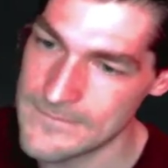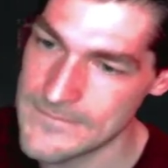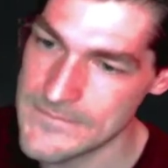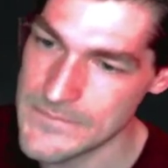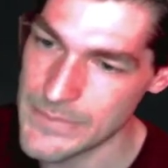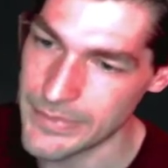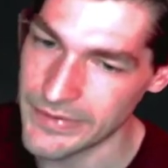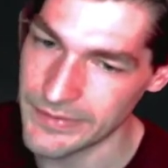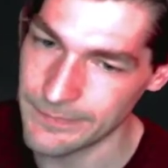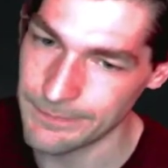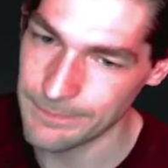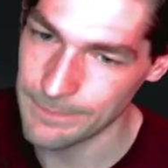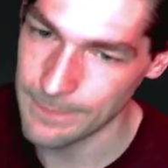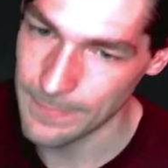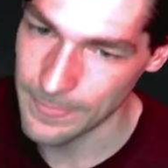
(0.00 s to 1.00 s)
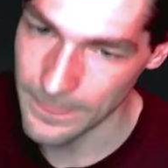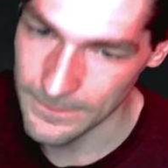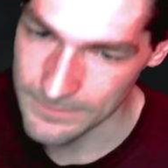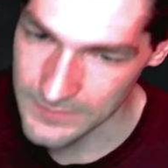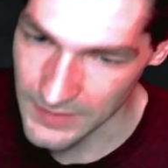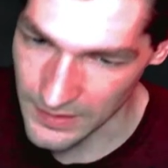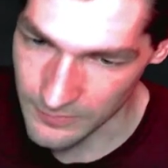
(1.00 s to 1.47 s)
But
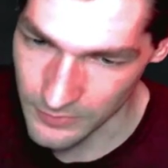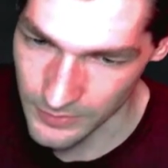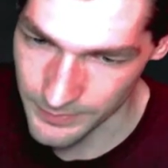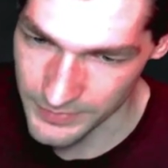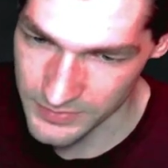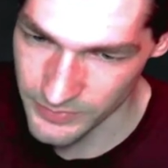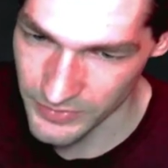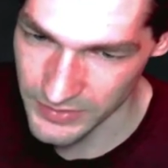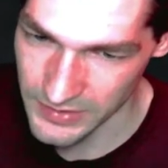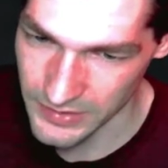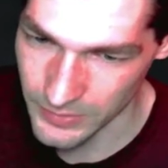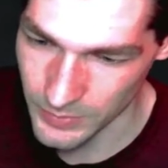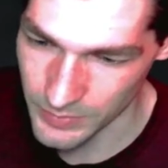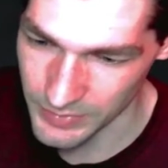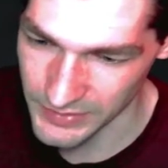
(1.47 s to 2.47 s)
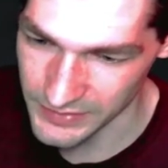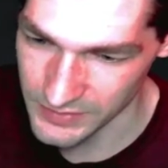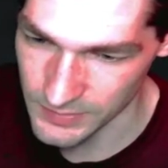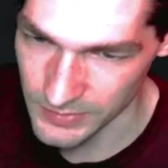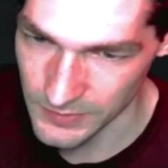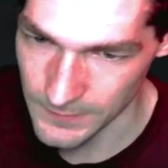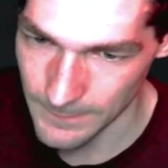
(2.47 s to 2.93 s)
Time Warp is pretty
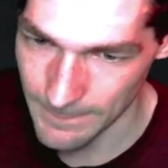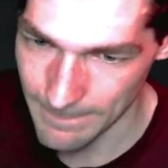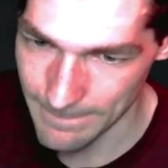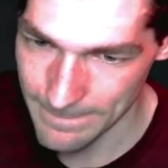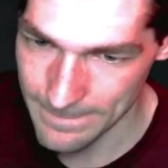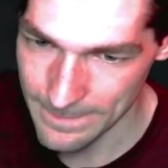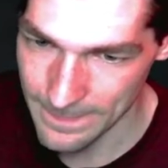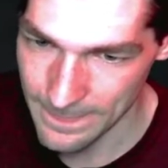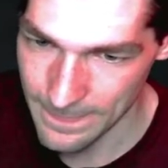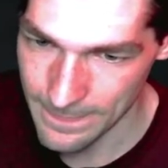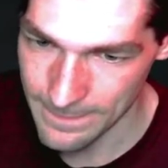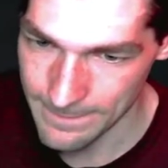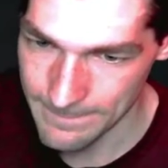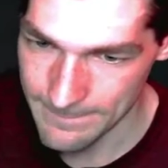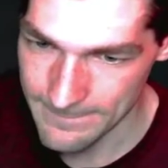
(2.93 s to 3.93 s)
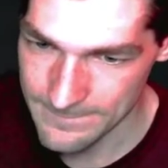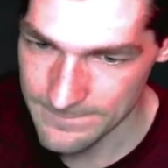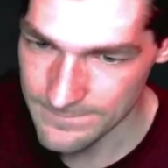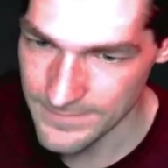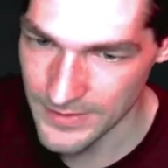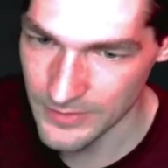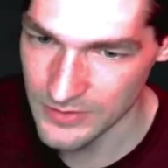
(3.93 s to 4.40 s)
irreplaceable.
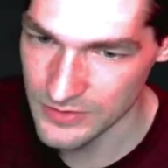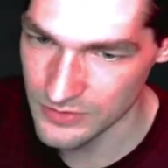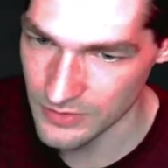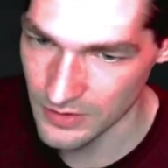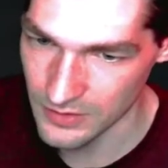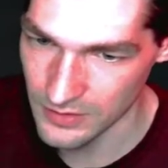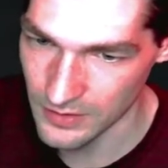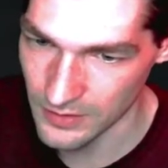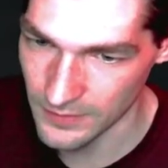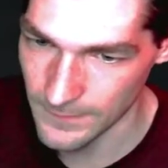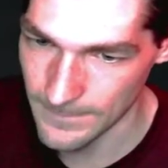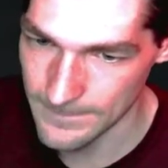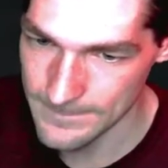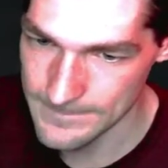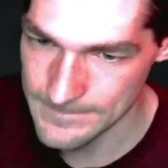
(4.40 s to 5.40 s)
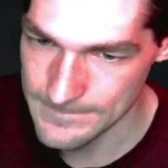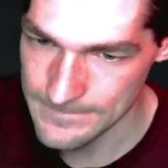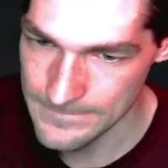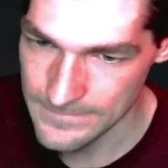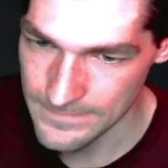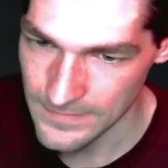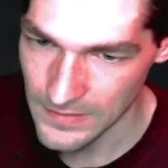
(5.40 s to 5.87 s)
Very strong card.
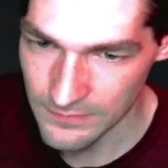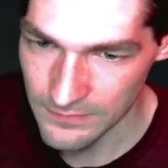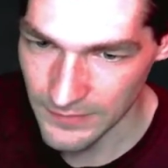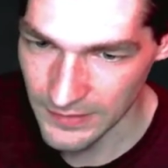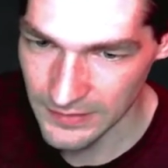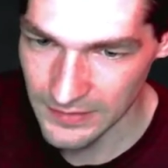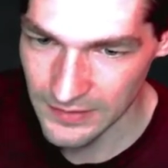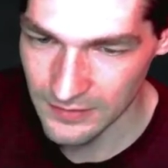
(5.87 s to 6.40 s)
If I can get